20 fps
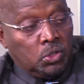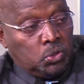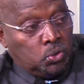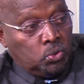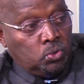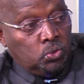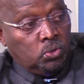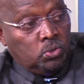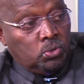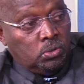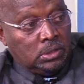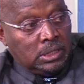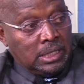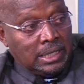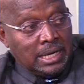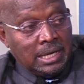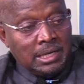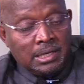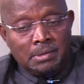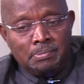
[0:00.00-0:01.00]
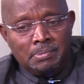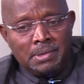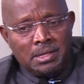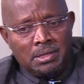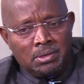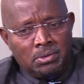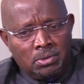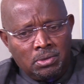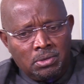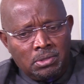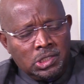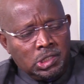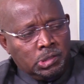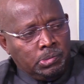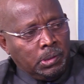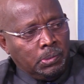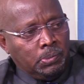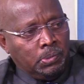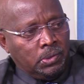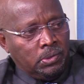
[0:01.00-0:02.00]
are to Google Dedan Kimathi, all these
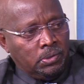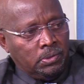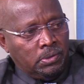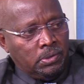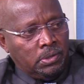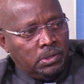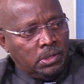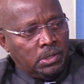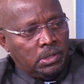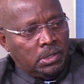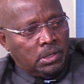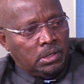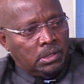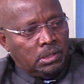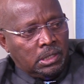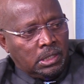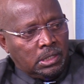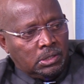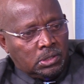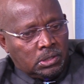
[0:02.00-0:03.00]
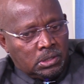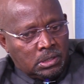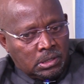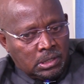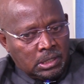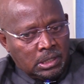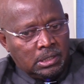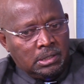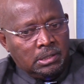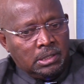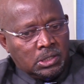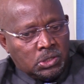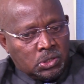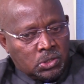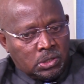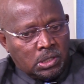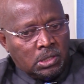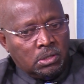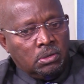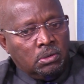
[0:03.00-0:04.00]
people, they did the
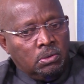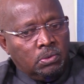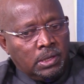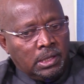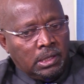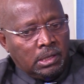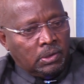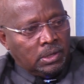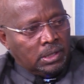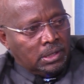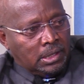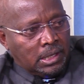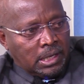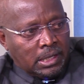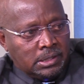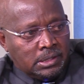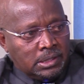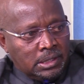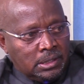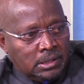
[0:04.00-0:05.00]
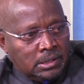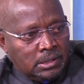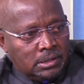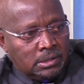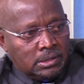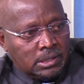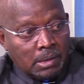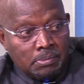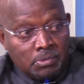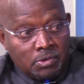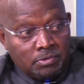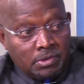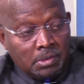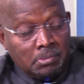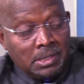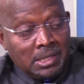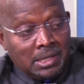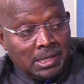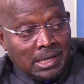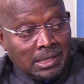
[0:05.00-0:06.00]
struggle when they were in their teens, some of them
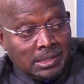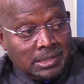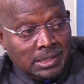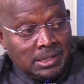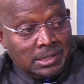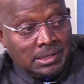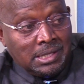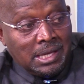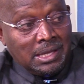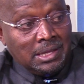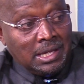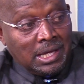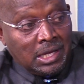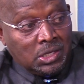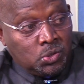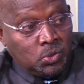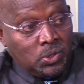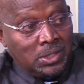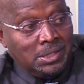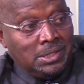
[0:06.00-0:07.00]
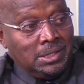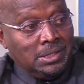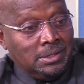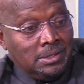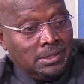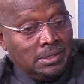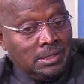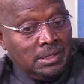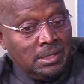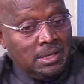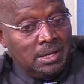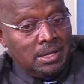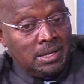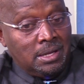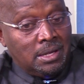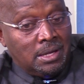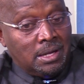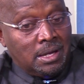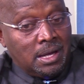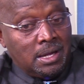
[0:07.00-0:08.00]
in their teens and their 20s,
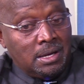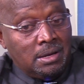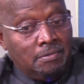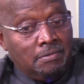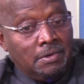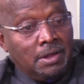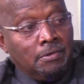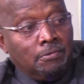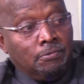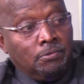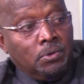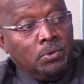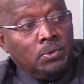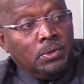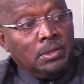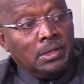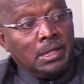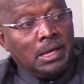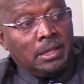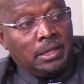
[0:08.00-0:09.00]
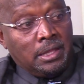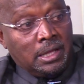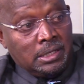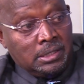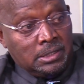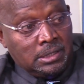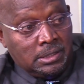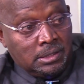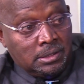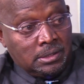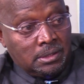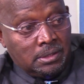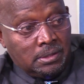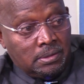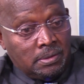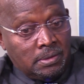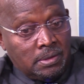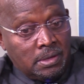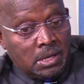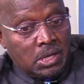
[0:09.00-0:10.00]
and very few in their 30s.
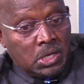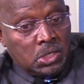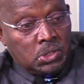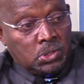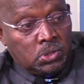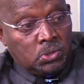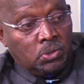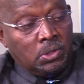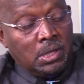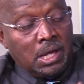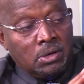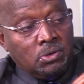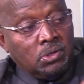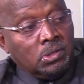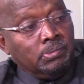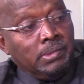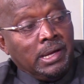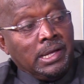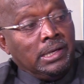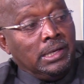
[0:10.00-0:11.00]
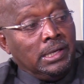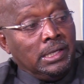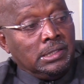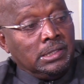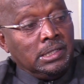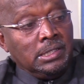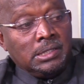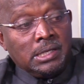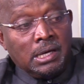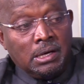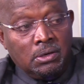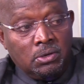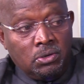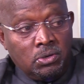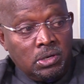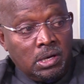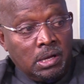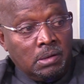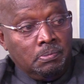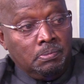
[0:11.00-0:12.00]
So they are not mindless. These are
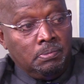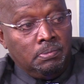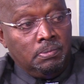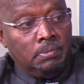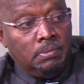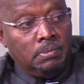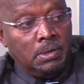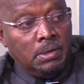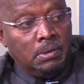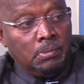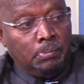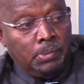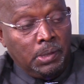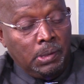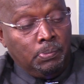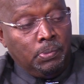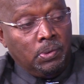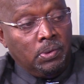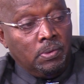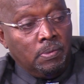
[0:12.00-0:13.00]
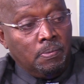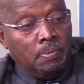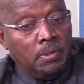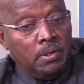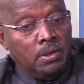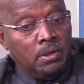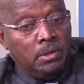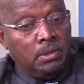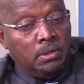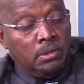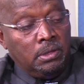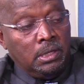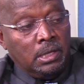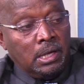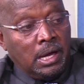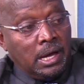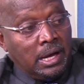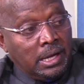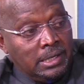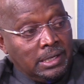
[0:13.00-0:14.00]
grown-up people, they
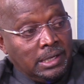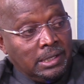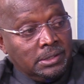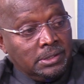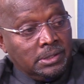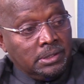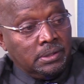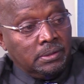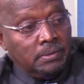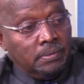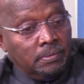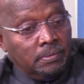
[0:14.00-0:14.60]
are adults,